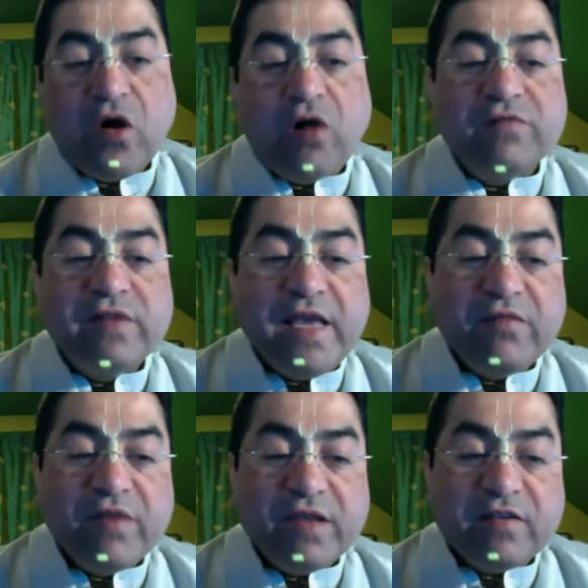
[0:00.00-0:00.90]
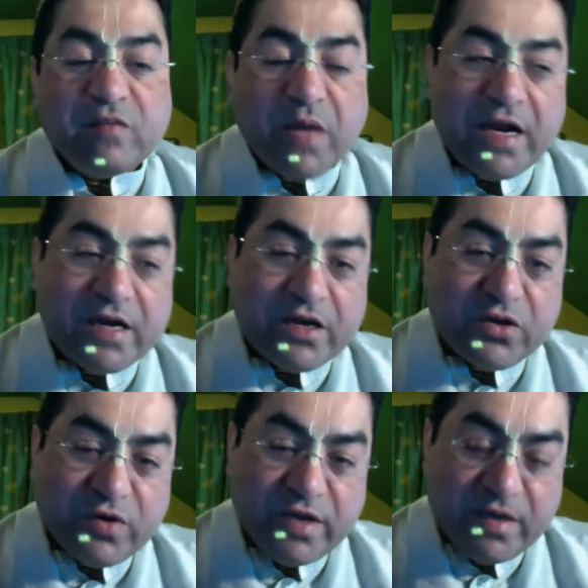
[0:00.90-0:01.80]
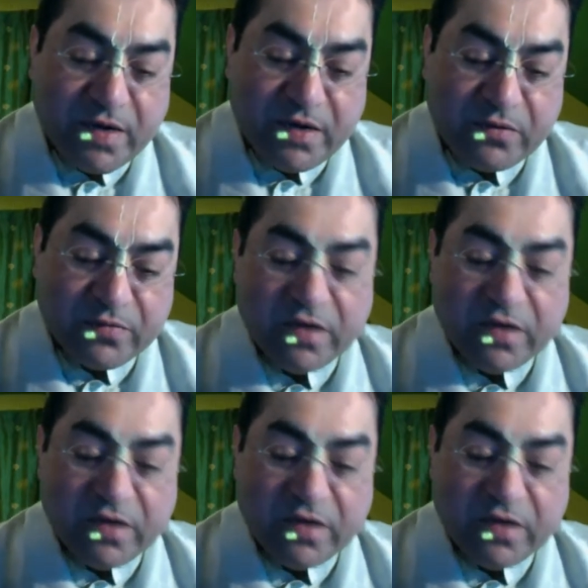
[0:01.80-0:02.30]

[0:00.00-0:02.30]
of leaving this planet and going above,